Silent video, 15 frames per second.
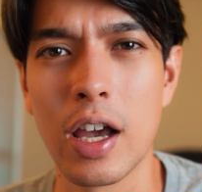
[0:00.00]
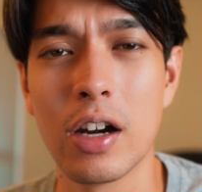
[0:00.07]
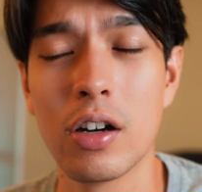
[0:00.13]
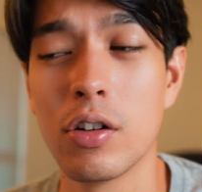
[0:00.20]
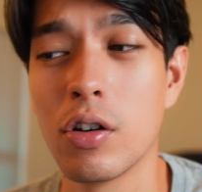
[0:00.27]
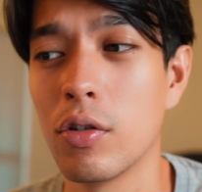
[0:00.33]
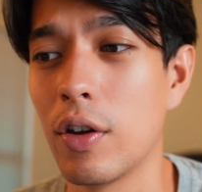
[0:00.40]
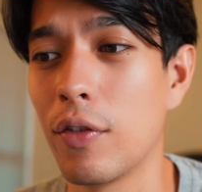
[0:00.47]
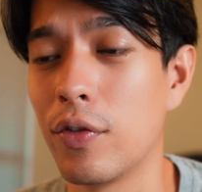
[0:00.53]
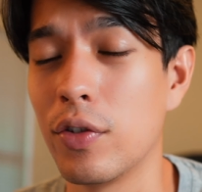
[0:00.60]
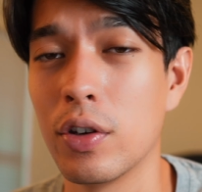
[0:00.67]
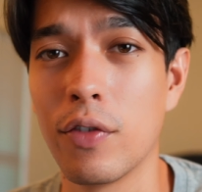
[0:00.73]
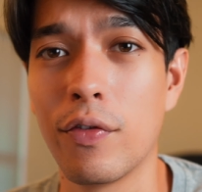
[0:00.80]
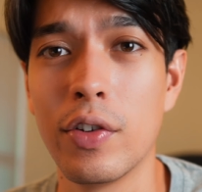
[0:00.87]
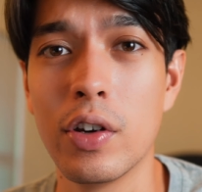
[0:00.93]
I don't know if,
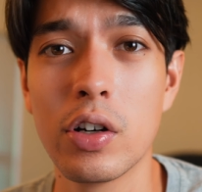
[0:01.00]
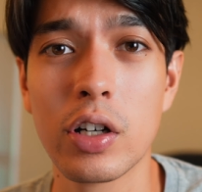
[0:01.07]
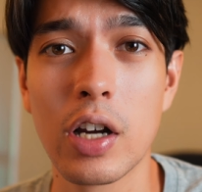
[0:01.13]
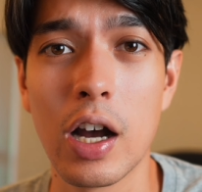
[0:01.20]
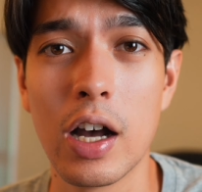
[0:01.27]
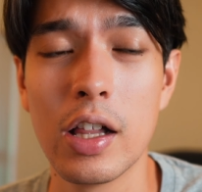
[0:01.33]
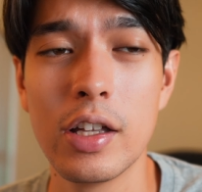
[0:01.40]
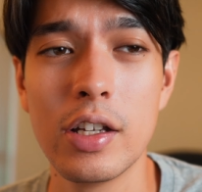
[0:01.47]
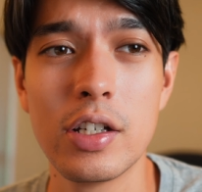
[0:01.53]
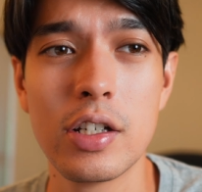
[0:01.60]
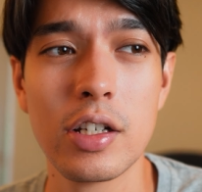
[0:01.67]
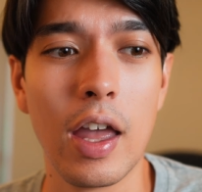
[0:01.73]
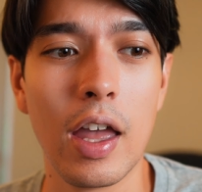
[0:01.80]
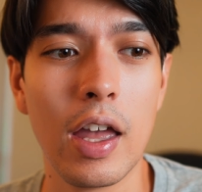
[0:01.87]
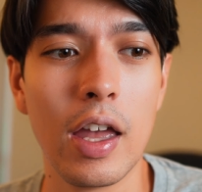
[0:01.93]
if you're in
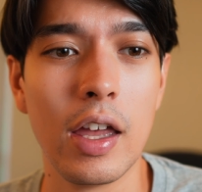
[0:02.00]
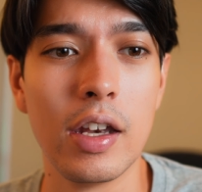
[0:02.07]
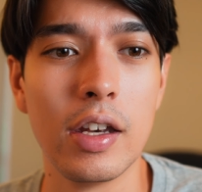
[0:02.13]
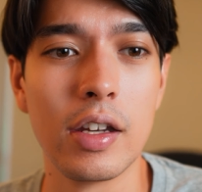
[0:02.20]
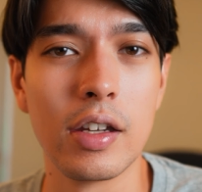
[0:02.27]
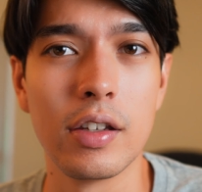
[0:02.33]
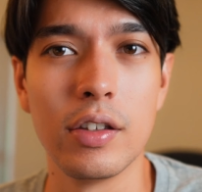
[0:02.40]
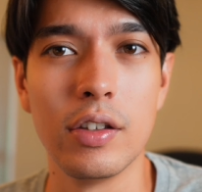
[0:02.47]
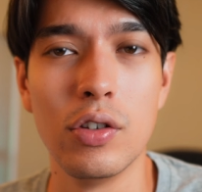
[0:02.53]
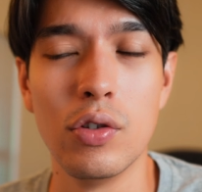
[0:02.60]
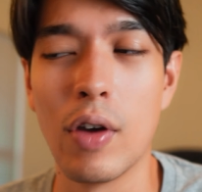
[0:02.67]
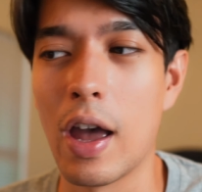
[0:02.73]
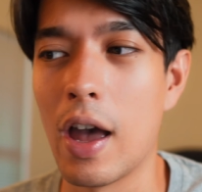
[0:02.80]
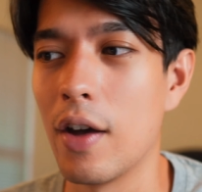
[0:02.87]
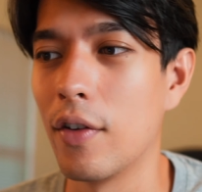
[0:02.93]
college and and you
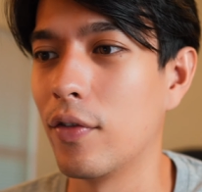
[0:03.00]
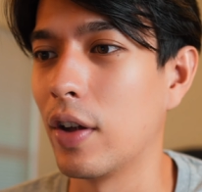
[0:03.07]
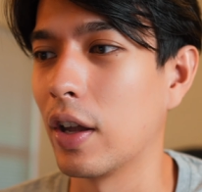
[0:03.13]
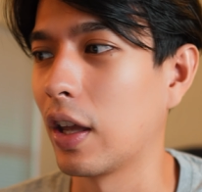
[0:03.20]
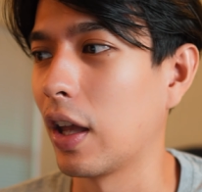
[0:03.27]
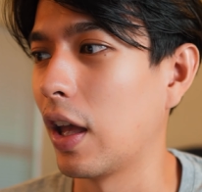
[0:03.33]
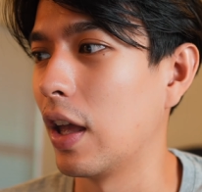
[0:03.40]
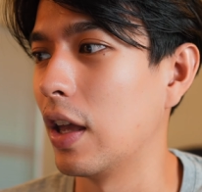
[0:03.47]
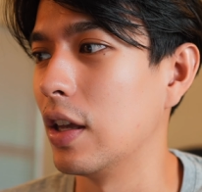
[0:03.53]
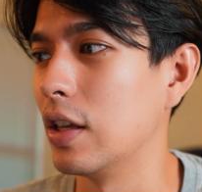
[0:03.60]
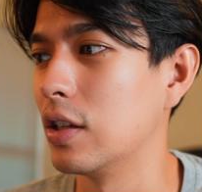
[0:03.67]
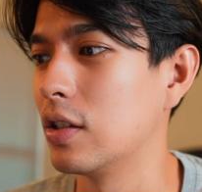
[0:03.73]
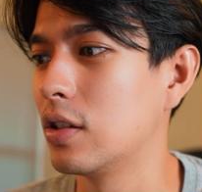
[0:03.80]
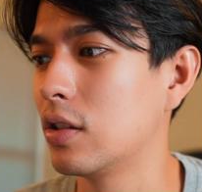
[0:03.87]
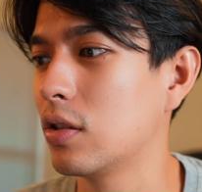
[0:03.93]
have like a
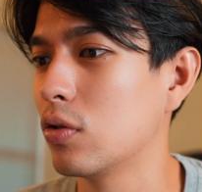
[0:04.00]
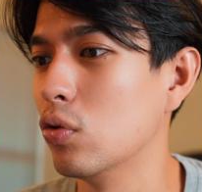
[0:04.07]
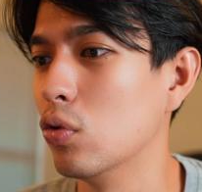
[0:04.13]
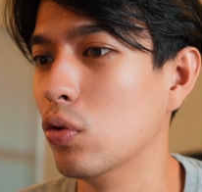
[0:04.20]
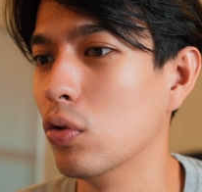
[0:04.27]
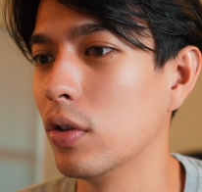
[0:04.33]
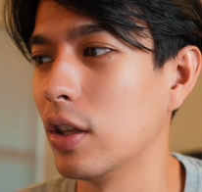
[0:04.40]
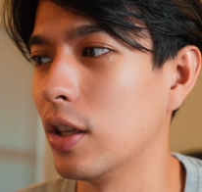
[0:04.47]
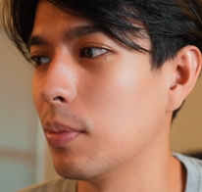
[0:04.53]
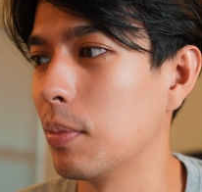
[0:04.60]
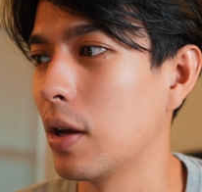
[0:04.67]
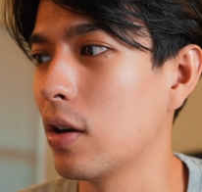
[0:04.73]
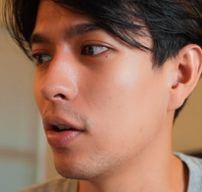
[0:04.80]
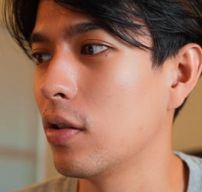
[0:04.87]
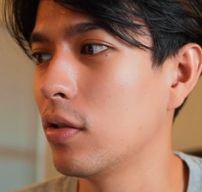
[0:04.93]
school
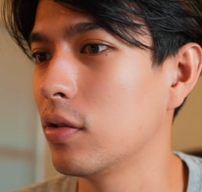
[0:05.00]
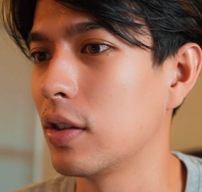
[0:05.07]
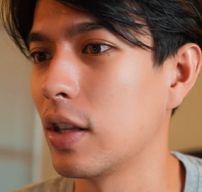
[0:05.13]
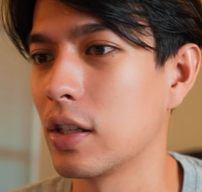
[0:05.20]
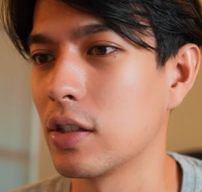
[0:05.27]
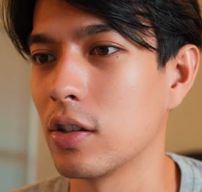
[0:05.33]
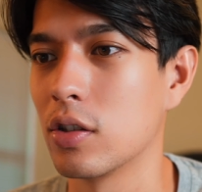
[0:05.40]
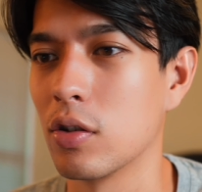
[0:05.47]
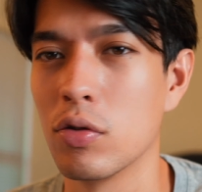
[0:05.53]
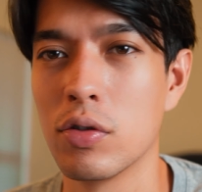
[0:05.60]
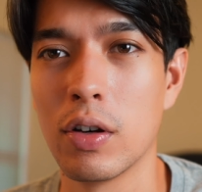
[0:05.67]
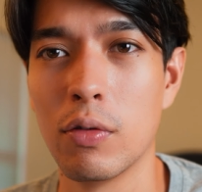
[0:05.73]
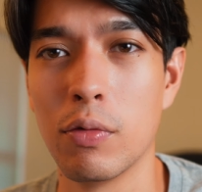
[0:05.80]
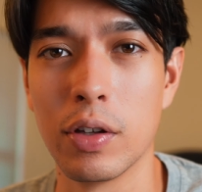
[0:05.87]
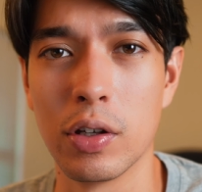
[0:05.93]
email that's
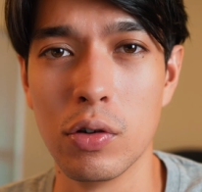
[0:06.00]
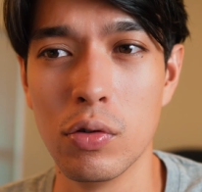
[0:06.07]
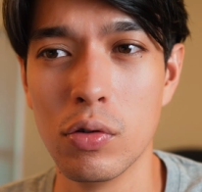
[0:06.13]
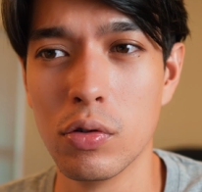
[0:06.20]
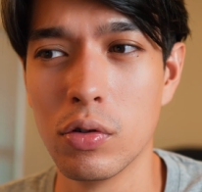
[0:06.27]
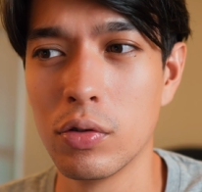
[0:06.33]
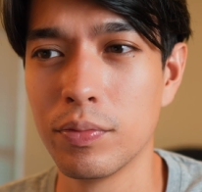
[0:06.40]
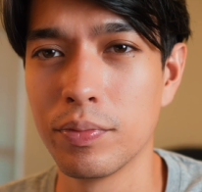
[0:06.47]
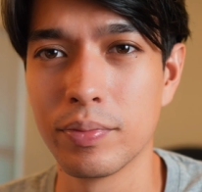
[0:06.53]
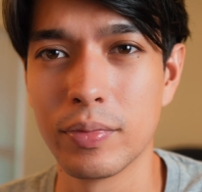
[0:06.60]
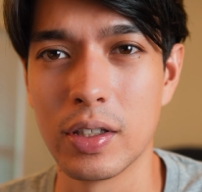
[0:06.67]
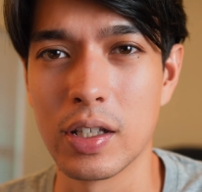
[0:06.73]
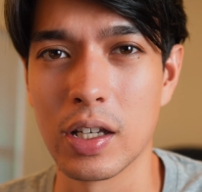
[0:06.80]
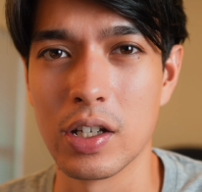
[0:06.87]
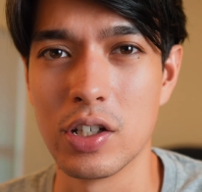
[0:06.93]
associated with Google,
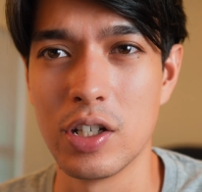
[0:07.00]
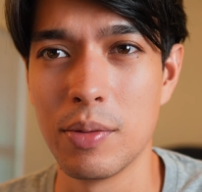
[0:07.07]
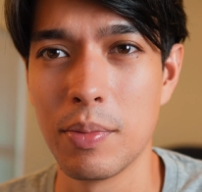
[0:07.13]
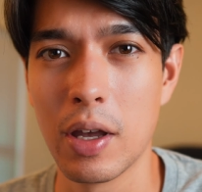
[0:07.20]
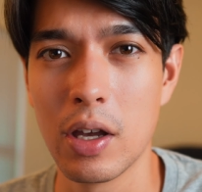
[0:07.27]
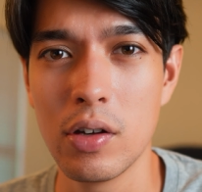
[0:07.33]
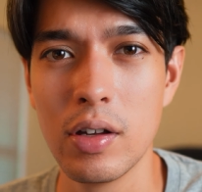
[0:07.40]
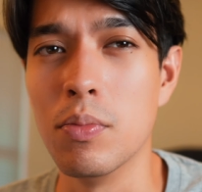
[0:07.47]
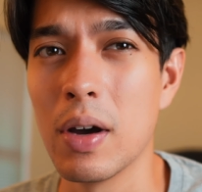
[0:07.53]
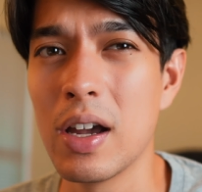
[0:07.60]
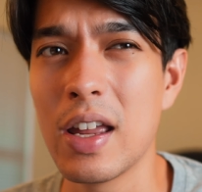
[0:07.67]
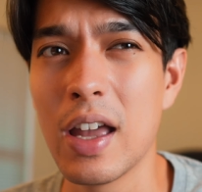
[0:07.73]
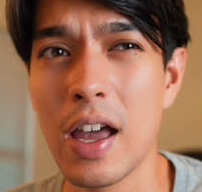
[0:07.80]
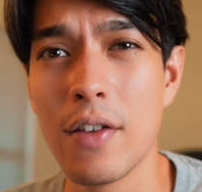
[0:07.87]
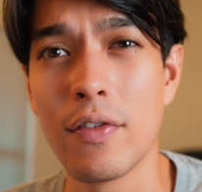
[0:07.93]
it's like a Gmail,
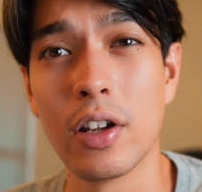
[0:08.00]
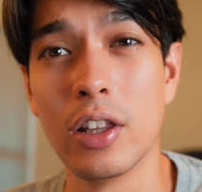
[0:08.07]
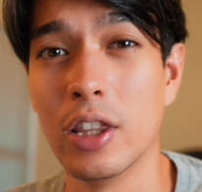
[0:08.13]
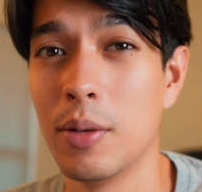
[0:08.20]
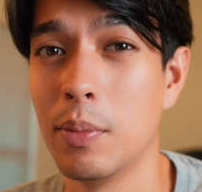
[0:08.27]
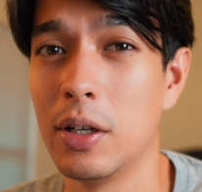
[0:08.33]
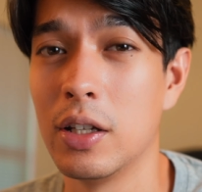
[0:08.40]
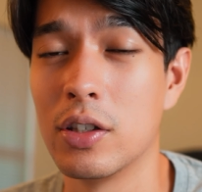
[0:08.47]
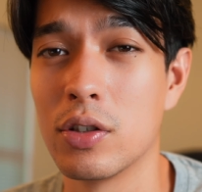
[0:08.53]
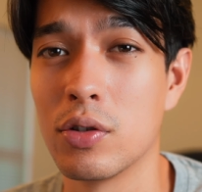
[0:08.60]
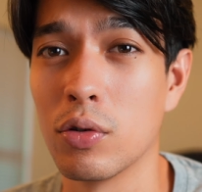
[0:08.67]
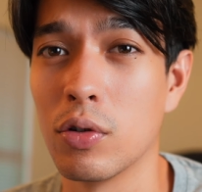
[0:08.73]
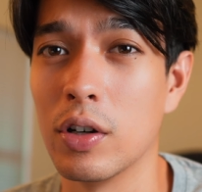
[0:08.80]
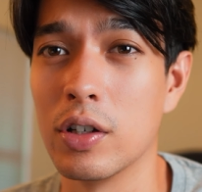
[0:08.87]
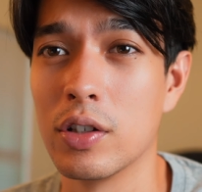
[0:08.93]
might have unlimited
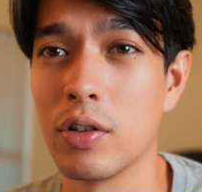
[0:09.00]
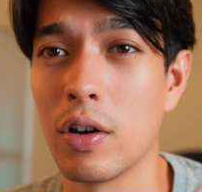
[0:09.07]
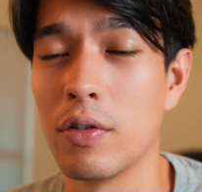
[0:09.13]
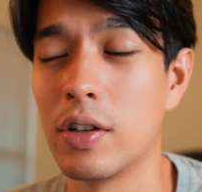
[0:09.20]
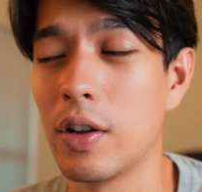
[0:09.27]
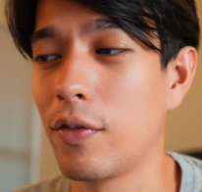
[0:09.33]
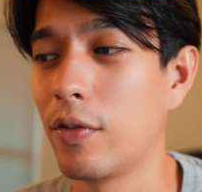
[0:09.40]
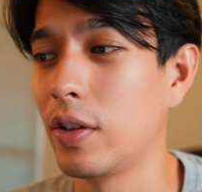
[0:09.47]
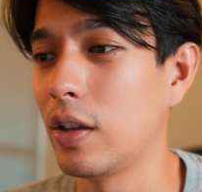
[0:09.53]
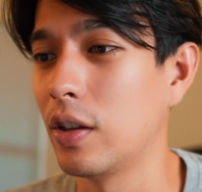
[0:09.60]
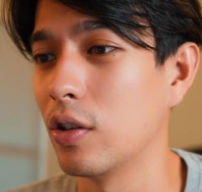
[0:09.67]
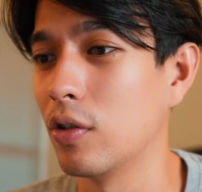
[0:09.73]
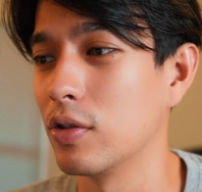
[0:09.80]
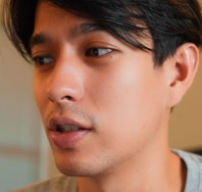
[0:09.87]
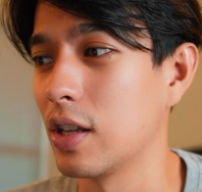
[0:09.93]
storage. So I would definitely, you
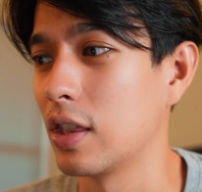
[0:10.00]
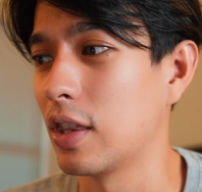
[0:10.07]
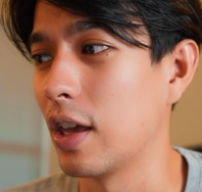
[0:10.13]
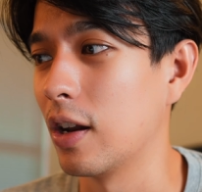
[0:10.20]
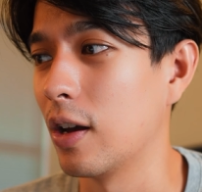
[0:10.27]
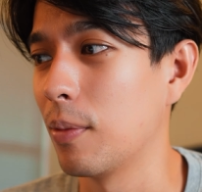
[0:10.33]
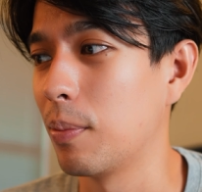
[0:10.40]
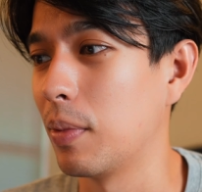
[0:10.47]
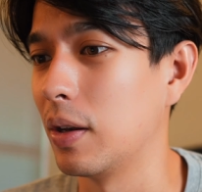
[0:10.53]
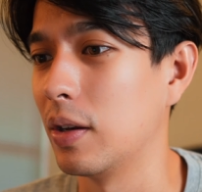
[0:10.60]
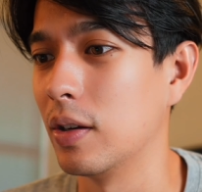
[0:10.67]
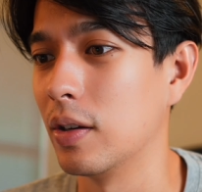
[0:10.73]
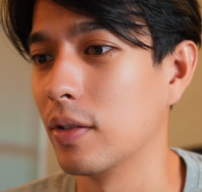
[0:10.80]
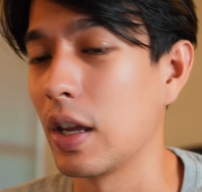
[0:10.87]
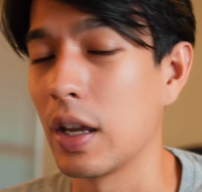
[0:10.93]
know, set that up
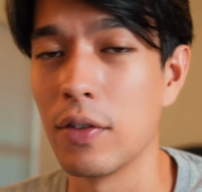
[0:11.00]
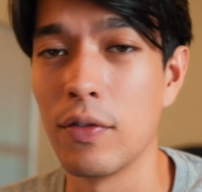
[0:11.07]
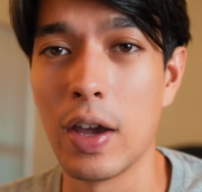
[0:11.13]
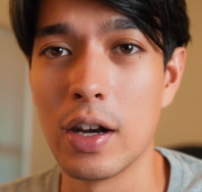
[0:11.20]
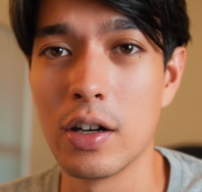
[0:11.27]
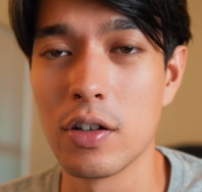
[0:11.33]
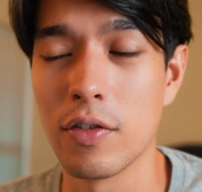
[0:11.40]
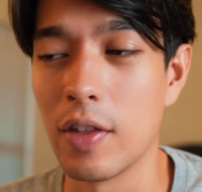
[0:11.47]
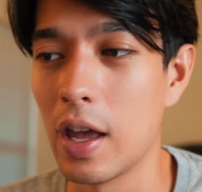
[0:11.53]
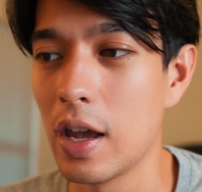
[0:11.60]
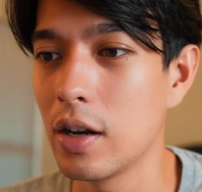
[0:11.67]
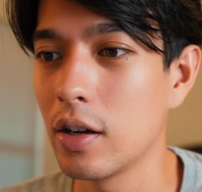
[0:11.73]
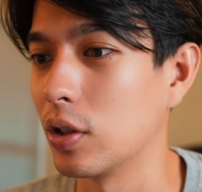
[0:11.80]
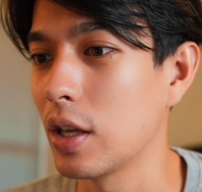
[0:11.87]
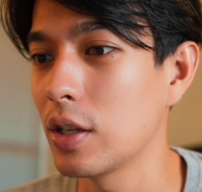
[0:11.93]
and take advantage of
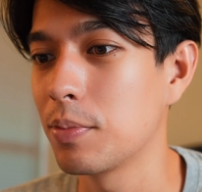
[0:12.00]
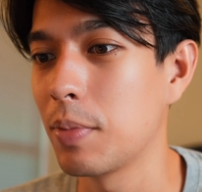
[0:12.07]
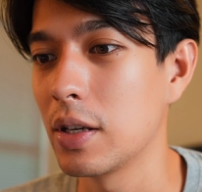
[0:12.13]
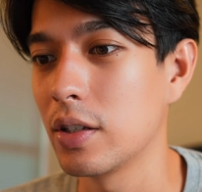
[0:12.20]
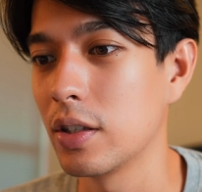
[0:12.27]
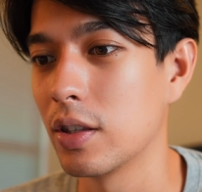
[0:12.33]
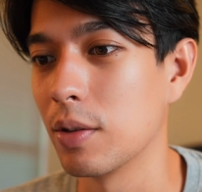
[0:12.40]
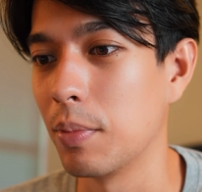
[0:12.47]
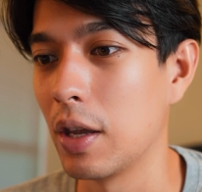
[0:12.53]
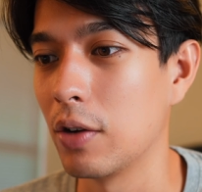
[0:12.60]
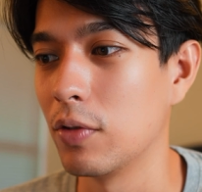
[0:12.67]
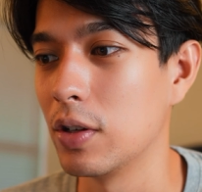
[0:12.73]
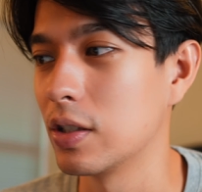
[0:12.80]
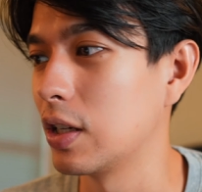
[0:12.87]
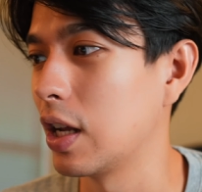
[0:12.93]
that. So that's basically the main
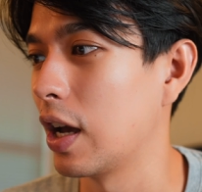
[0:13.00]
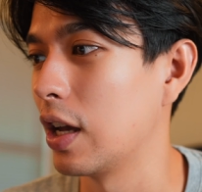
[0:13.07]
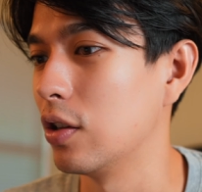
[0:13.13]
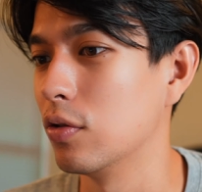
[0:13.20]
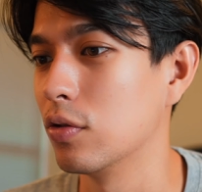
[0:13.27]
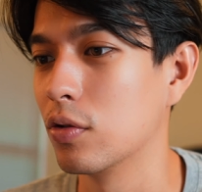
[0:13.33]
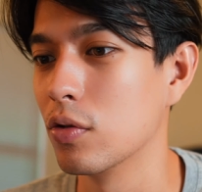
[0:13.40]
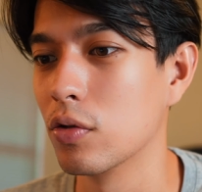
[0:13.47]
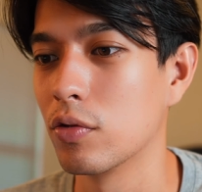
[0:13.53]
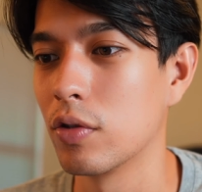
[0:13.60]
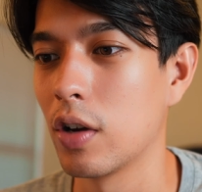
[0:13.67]
reason I use Google